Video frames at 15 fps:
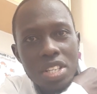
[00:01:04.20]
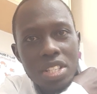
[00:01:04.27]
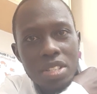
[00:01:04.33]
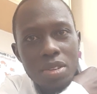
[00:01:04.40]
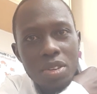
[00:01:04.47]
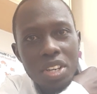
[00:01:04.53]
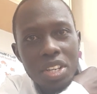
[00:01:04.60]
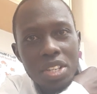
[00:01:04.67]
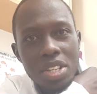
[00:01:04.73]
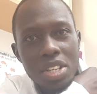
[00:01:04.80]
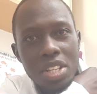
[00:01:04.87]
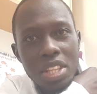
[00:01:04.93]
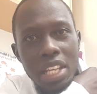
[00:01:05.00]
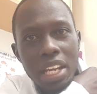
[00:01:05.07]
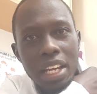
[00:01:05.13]
is located
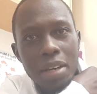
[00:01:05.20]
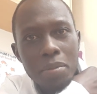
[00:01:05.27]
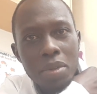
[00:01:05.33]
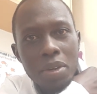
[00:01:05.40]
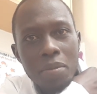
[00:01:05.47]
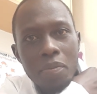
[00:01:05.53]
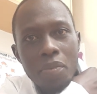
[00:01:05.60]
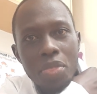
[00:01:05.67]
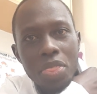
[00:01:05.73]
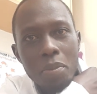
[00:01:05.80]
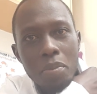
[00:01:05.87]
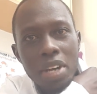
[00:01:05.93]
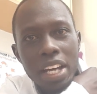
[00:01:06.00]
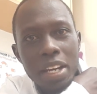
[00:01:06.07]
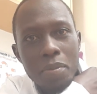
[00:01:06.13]
in the lab, the
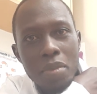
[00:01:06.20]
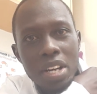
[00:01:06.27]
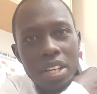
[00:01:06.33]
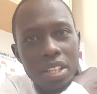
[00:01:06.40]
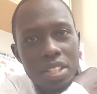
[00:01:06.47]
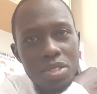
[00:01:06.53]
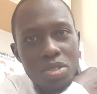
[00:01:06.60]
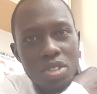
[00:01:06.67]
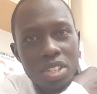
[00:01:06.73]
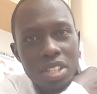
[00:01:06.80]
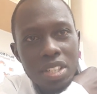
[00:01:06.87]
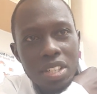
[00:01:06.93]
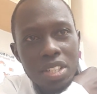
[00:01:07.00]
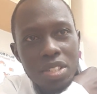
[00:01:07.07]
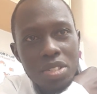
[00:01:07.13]
blood bank is
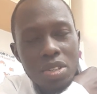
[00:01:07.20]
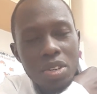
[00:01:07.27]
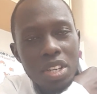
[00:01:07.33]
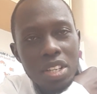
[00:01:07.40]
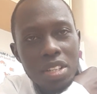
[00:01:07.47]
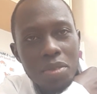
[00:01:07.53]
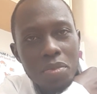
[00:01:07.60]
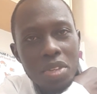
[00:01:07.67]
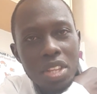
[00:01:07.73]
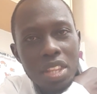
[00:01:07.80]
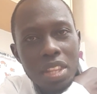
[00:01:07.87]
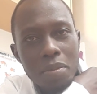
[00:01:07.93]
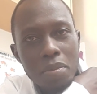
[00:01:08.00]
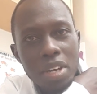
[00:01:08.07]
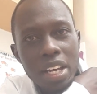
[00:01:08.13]
located within
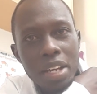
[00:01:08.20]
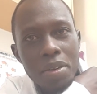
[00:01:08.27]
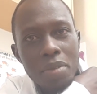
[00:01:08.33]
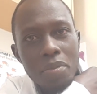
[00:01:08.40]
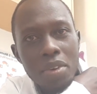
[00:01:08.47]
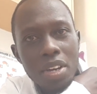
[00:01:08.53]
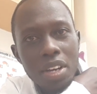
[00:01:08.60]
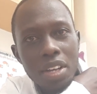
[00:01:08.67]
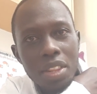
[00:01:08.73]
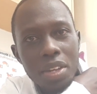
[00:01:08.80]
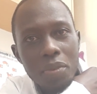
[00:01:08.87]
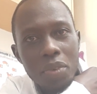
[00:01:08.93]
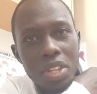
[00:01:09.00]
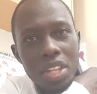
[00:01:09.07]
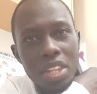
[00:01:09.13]
the blood
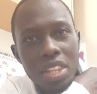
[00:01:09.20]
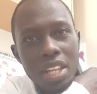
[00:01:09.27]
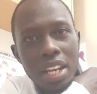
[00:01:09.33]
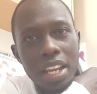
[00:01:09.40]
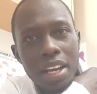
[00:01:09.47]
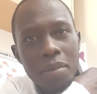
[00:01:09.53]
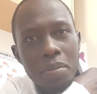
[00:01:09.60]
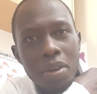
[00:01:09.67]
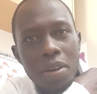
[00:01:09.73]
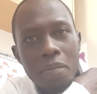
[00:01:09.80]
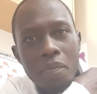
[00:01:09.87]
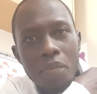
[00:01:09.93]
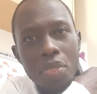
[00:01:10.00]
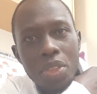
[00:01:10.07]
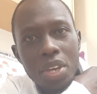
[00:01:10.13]
within the lab,
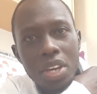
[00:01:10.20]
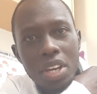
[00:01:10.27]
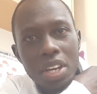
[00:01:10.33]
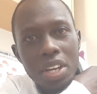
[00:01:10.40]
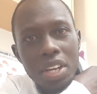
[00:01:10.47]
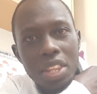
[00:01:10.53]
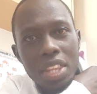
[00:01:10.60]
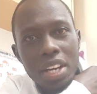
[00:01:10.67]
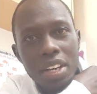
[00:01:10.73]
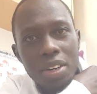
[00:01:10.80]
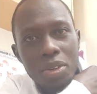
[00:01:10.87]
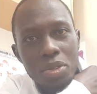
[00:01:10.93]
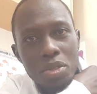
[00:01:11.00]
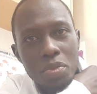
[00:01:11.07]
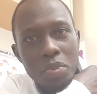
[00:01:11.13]
the
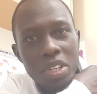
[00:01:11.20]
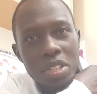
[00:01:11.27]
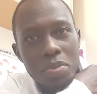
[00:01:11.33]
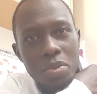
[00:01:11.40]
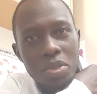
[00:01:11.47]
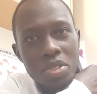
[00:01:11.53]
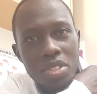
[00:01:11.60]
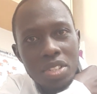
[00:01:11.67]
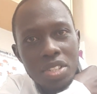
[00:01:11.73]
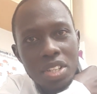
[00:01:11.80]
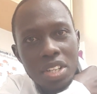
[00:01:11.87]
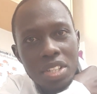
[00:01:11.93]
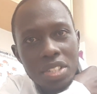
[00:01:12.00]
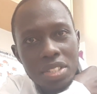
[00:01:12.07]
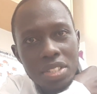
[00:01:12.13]
cross match procedure
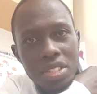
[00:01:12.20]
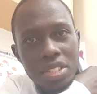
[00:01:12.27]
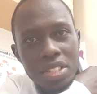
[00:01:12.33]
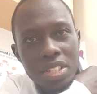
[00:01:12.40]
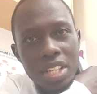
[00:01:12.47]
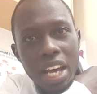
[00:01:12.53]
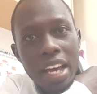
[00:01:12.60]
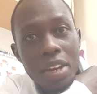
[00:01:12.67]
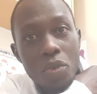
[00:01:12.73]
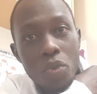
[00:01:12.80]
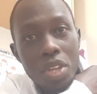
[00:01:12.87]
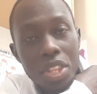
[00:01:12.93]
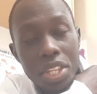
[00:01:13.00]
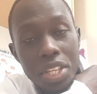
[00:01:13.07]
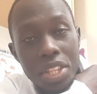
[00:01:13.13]
is done
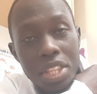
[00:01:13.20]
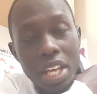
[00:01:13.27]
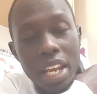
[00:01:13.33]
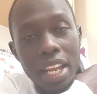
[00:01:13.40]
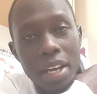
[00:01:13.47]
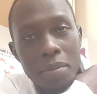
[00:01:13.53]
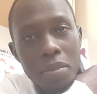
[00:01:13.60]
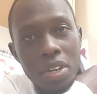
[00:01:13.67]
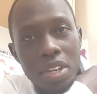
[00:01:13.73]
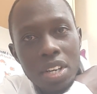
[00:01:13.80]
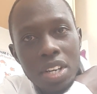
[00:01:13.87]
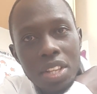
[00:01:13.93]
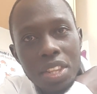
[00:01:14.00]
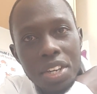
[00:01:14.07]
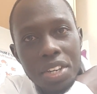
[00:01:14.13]
within the lab,
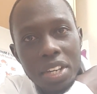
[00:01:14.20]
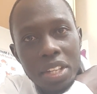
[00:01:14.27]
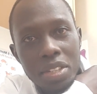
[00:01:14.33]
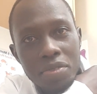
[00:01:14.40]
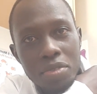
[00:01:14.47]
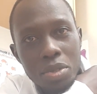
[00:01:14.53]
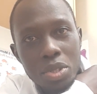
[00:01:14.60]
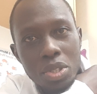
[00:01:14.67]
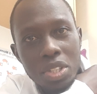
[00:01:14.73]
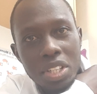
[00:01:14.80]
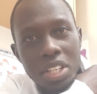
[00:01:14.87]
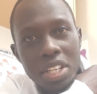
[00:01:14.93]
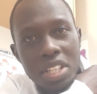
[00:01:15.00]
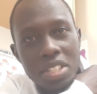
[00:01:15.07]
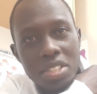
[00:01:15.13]
the
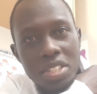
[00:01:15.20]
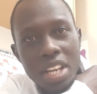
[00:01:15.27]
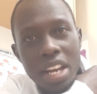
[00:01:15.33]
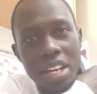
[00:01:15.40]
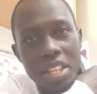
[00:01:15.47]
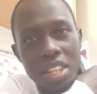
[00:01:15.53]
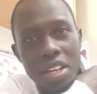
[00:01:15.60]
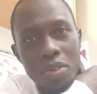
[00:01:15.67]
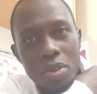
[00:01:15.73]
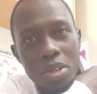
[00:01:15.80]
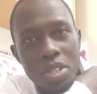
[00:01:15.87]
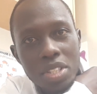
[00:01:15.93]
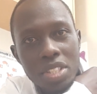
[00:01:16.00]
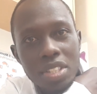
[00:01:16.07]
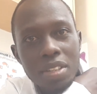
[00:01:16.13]
transfusion is done in the
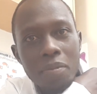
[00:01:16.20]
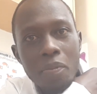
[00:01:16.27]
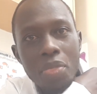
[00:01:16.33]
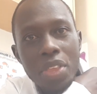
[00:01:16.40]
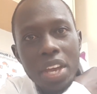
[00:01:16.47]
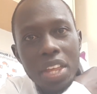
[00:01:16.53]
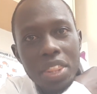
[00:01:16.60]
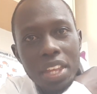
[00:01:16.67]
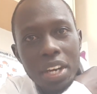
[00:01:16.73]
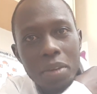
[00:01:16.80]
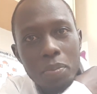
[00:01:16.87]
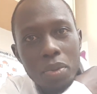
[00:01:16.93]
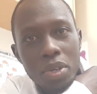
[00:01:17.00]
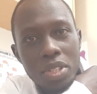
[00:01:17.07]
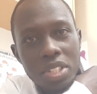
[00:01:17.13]
wards, and the
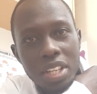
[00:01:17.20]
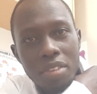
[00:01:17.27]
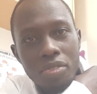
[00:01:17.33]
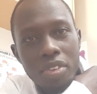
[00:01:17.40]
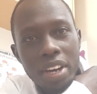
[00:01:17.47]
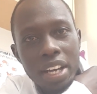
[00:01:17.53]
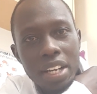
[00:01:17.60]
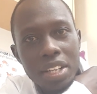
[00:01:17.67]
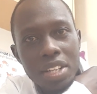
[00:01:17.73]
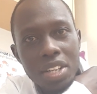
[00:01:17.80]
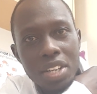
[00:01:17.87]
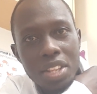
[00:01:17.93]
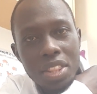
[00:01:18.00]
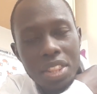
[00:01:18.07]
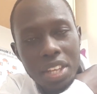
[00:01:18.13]
reports are filed
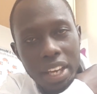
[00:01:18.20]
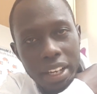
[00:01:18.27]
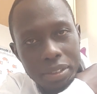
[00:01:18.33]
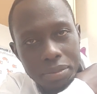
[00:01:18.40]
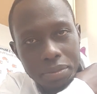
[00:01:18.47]
there.